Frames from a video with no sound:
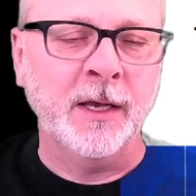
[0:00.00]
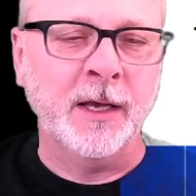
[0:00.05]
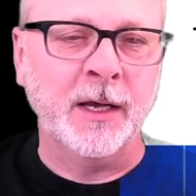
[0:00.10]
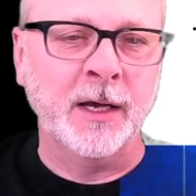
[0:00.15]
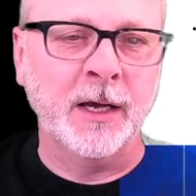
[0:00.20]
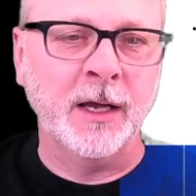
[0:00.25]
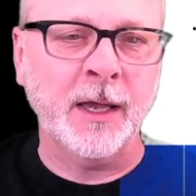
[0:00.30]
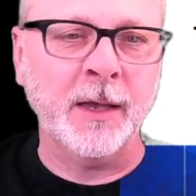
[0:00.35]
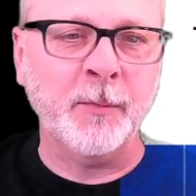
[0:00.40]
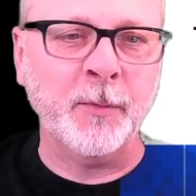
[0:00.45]

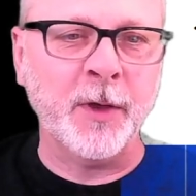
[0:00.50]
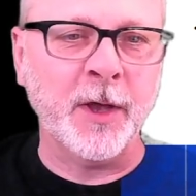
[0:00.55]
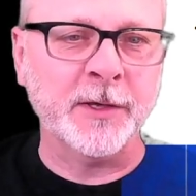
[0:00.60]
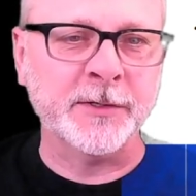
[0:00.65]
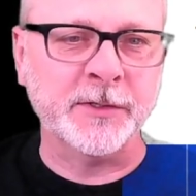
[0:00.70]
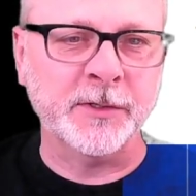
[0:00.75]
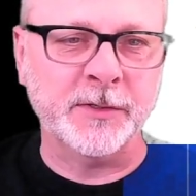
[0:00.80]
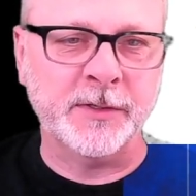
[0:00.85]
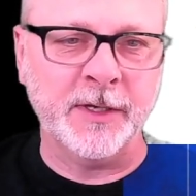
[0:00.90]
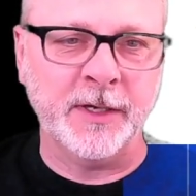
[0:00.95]
and we
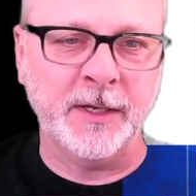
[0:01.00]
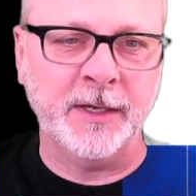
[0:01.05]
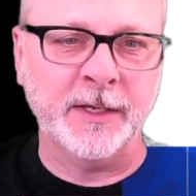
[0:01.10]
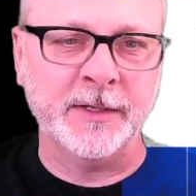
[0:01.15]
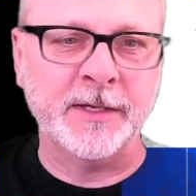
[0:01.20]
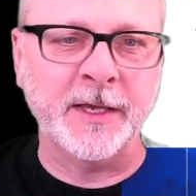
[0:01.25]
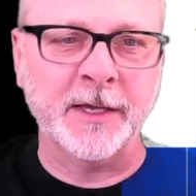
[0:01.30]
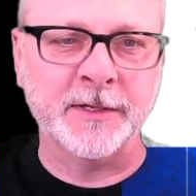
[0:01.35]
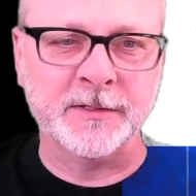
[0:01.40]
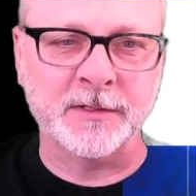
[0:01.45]
also did a
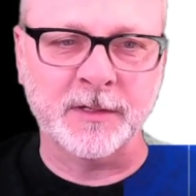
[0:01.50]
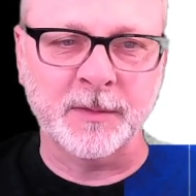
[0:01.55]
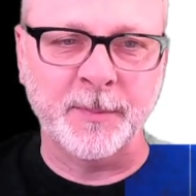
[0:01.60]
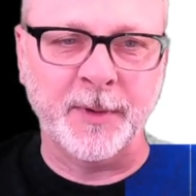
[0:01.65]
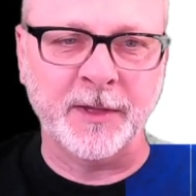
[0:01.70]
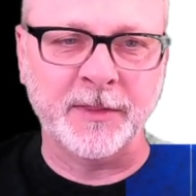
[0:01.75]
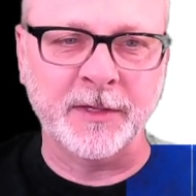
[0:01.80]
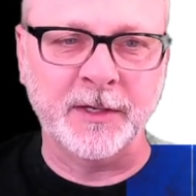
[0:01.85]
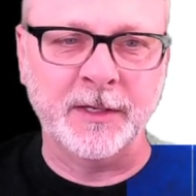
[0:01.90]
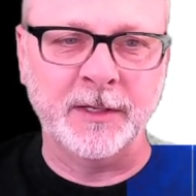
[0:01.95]
test of the
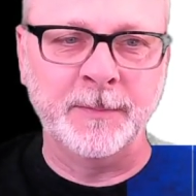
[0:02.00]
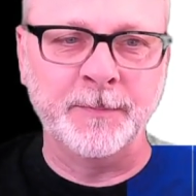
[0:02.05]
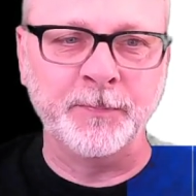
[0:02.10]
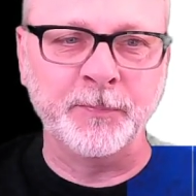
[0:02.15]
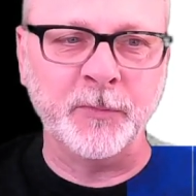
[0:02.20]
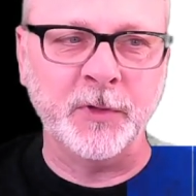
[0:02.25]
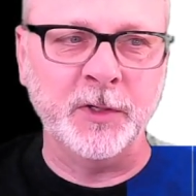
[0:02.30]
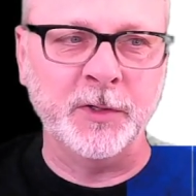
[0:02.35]
method